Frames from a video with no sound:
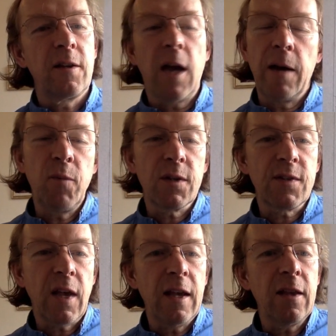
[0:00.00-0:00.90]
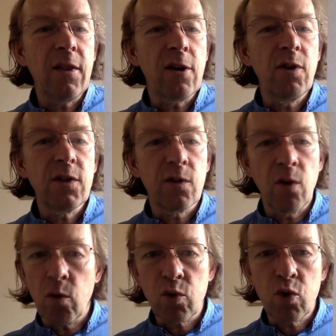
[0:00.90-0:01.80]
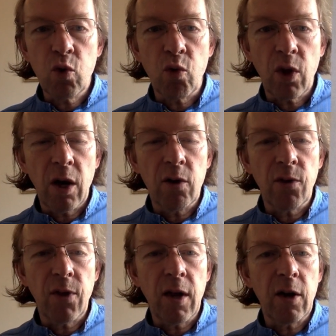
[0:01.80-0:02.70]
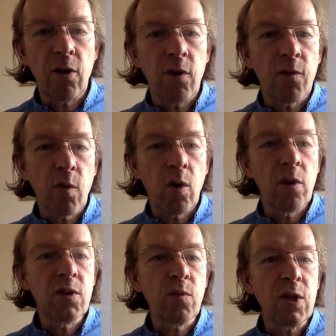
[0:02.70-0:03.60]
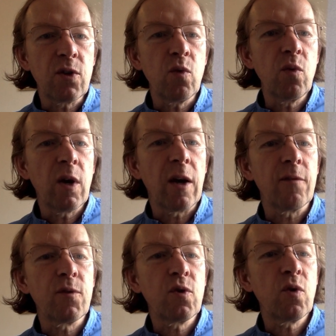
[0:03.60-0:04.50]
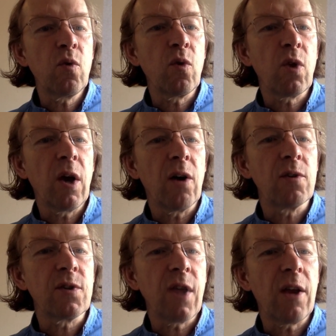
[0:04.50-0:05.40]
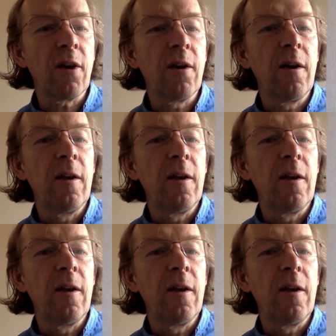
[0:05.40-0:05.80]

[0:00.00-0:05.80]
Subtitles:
I'm not saying there is no truth out there. Of course, we do have truth out there.